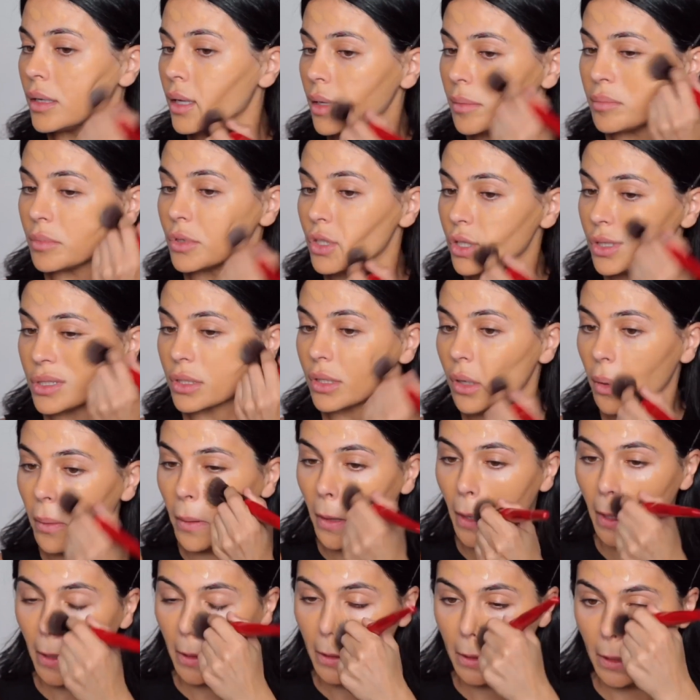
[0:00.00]
I'm just
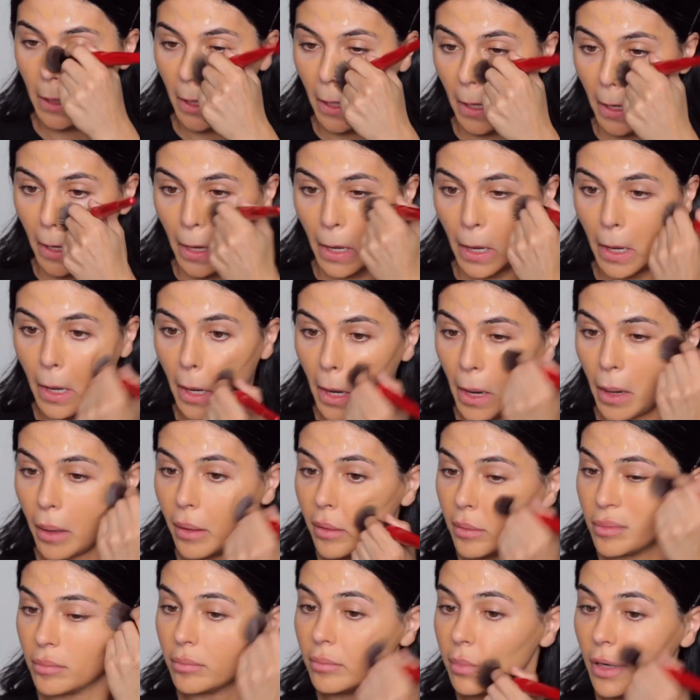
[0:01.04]
going to
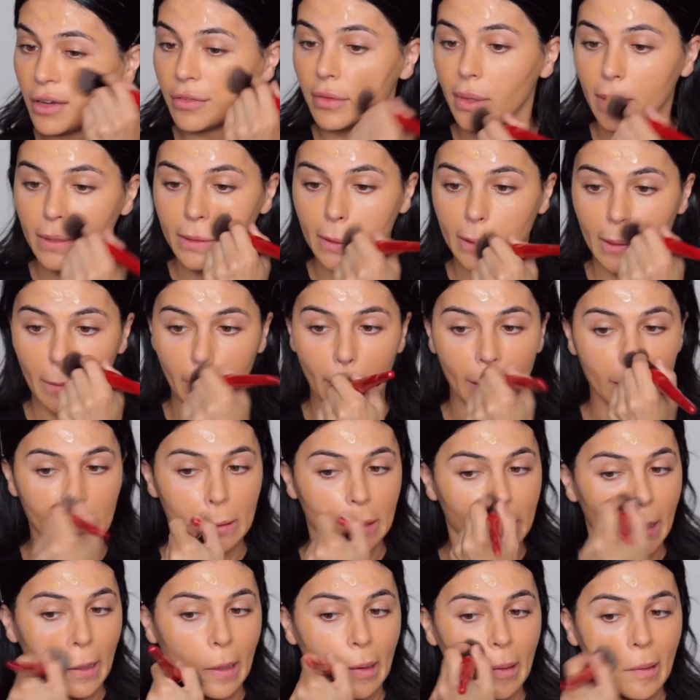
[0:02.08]
buff this into my
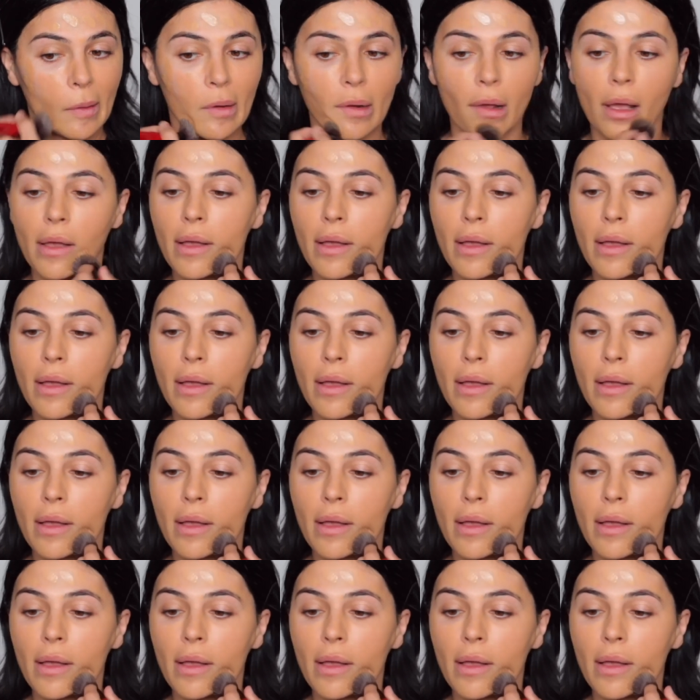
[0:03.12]
skin.